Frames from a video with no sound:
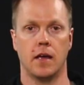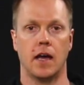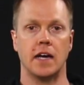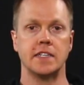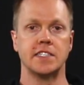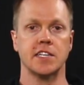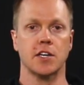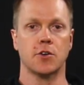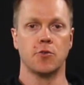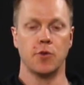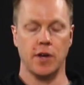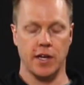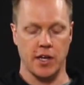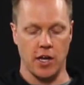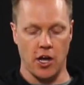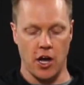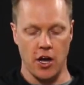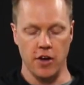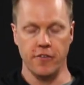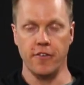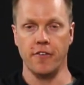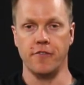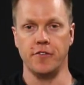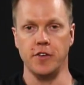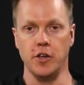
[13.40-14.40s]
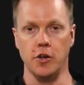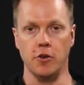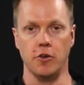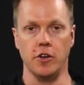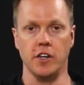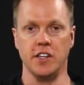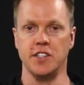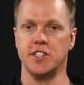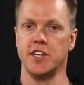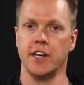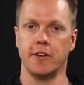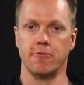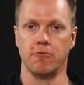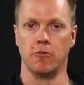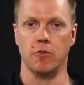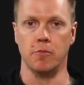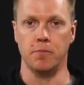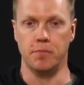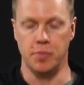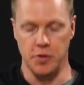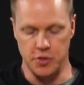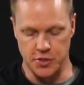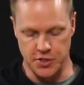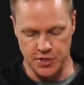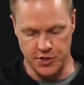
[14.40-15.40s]
As a quick overview on a general
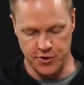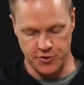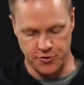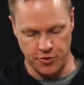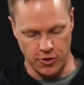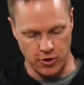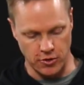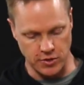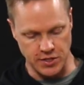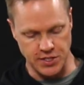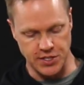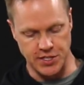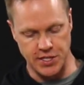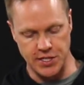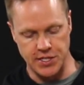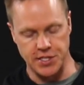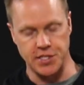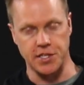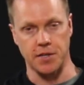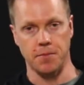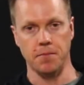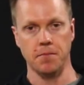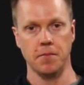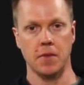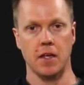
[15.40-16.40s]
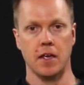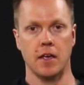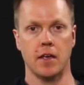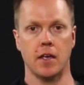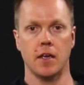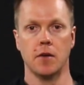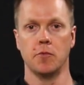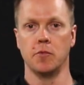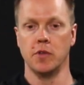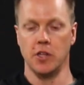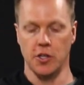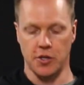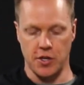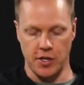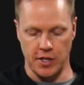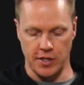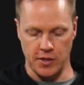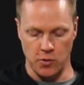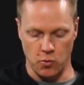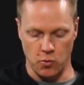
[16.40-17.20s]
boost control system, we're looking at